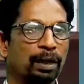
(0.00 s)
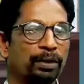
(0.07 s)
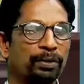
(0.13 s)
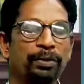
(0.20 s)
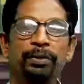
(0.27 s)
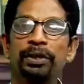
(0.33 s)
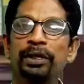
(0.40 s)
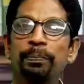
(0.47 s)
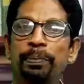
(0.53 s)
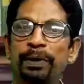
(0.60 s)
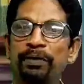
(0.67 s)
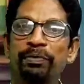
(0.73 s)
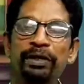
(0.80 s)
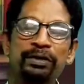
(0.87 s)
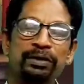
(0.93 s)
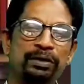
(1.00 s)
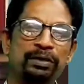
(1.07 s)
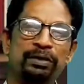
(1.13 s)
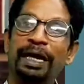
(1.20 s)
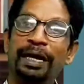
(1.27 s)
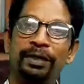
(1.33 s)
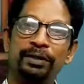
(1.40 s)
During the previous
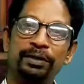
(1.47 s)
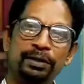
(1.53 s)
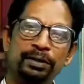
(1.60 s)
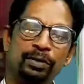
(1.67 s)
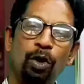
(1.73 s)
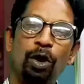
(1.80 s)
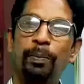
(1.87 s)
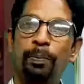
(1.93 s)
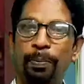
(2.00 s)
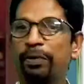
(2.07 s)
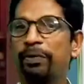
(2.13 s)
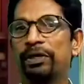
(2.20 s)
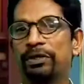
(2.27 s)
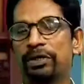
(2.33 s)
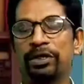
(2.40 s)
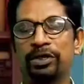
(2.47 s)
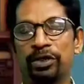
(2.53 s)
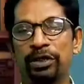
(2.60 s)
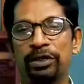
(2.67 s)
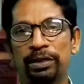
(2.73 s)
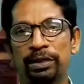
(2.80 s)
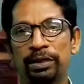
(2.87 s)
days or previous
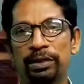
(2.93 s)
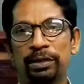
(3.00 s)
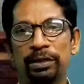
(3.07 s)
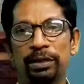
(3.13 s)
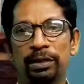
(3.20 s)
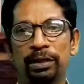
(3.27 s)
sessions,